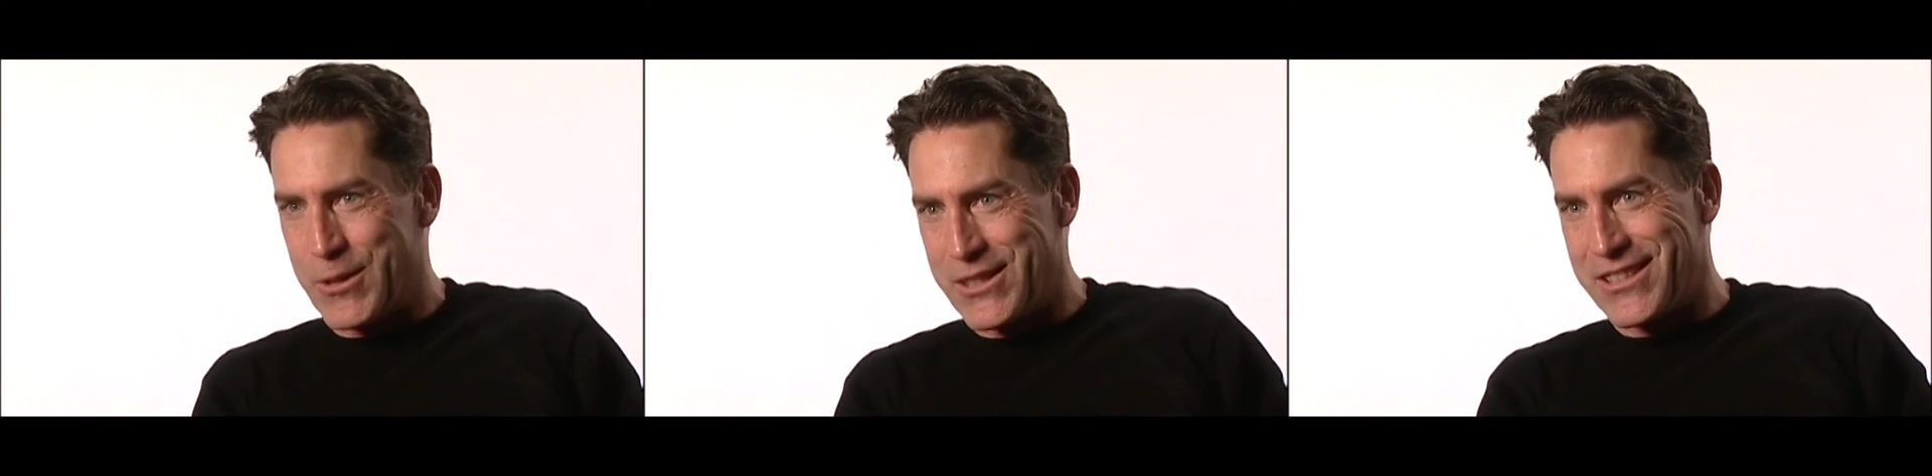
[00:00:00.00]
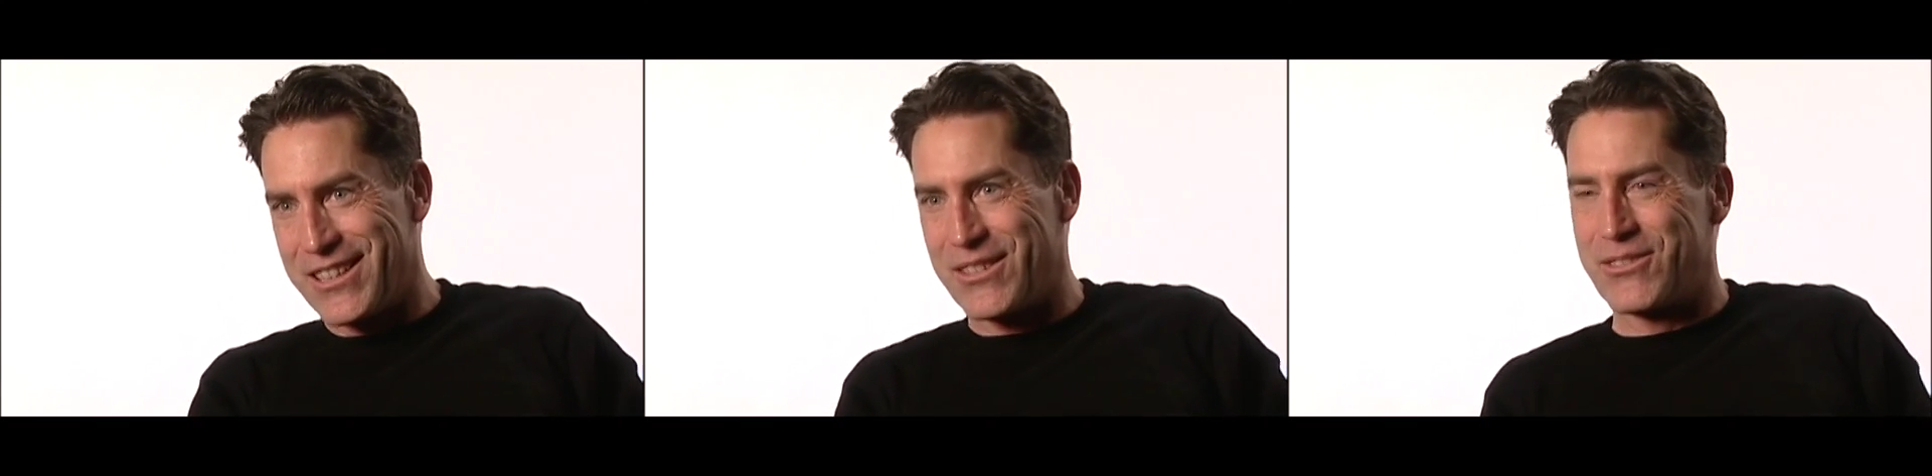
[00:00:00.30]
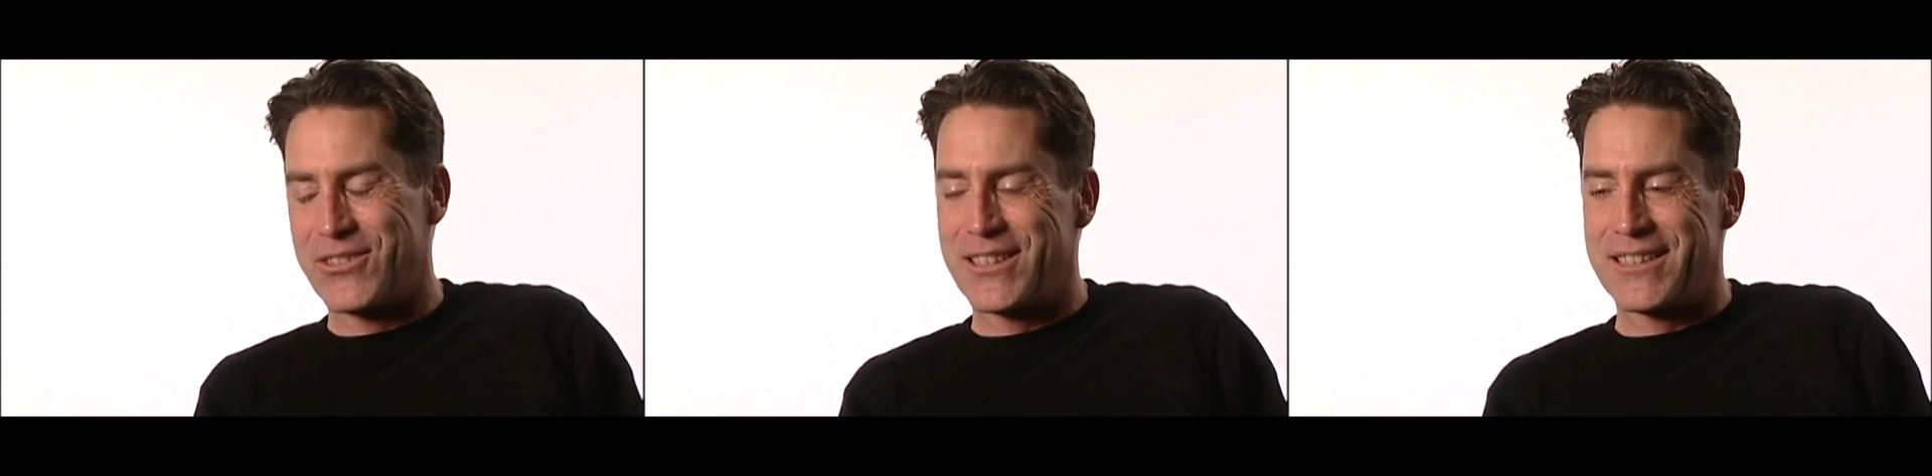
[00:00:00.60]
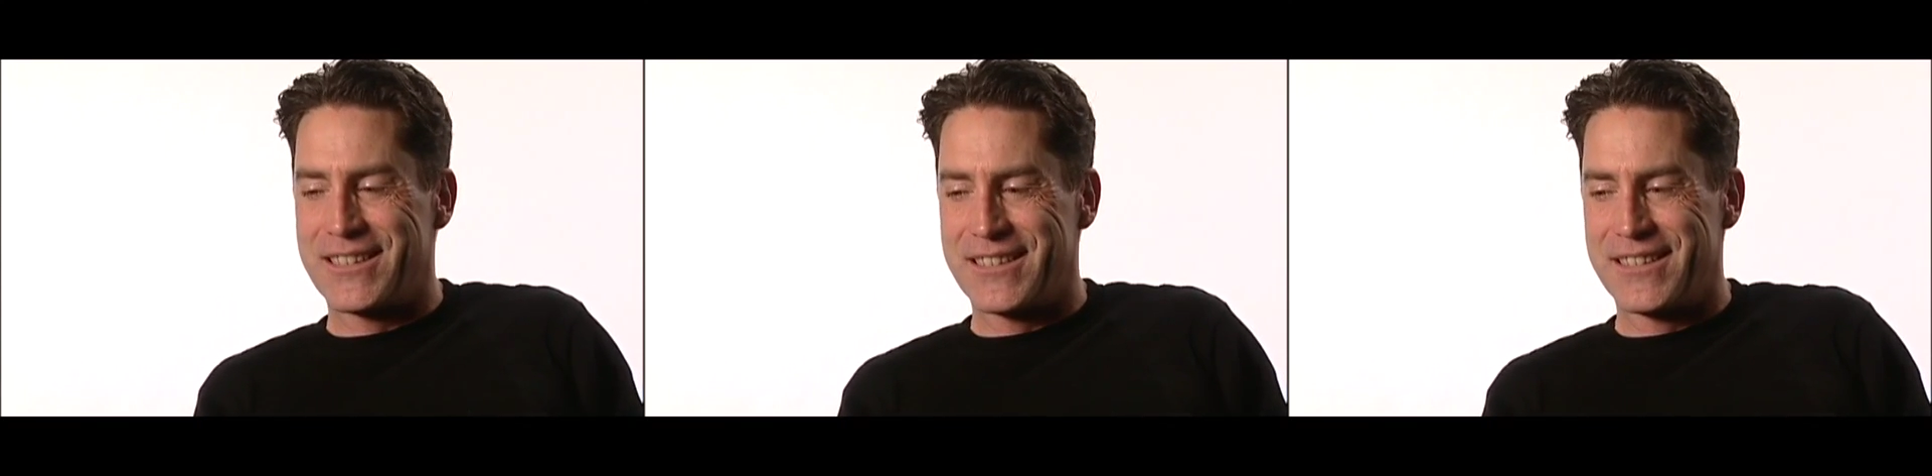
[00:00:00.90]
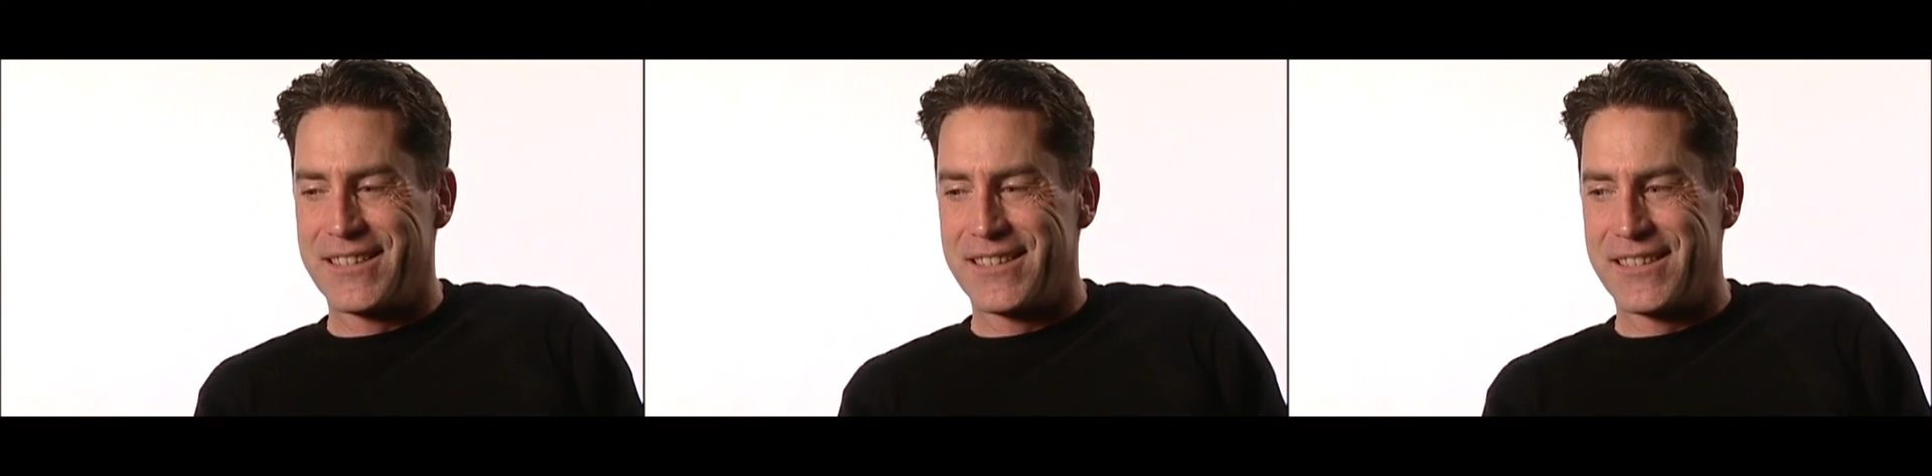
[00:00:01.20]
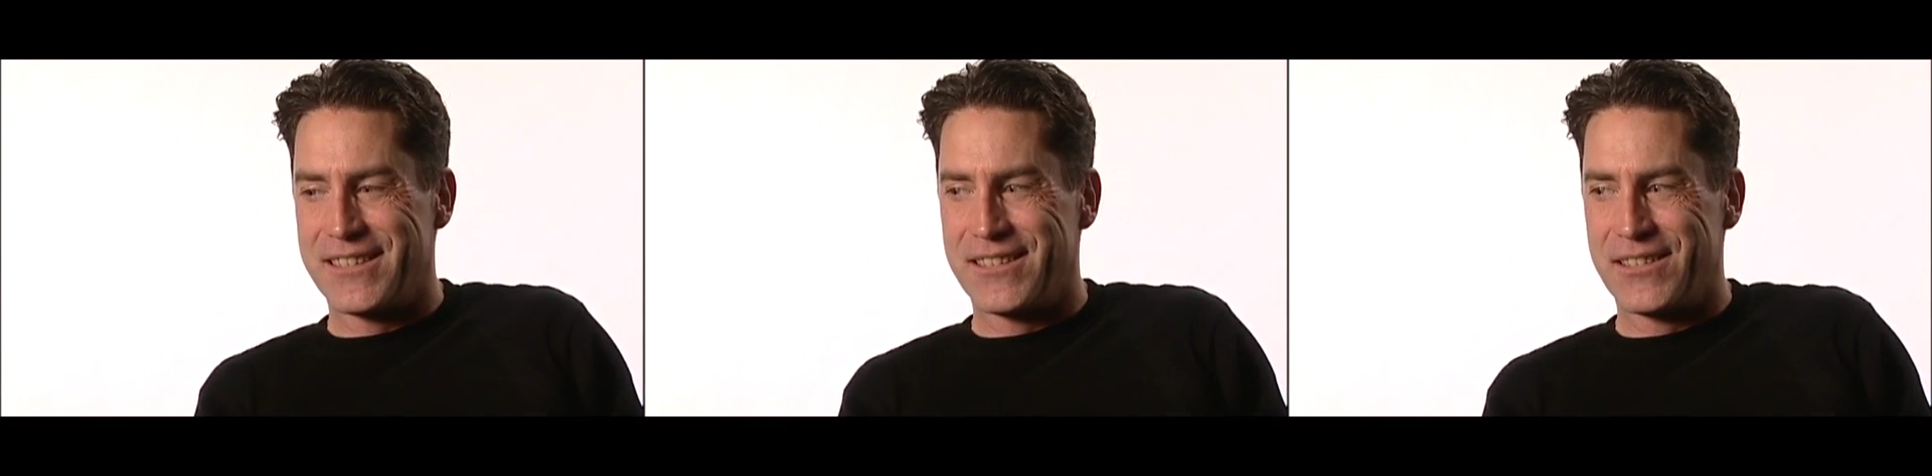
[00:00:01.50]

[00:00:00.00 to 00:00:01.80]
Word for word: oneself uh,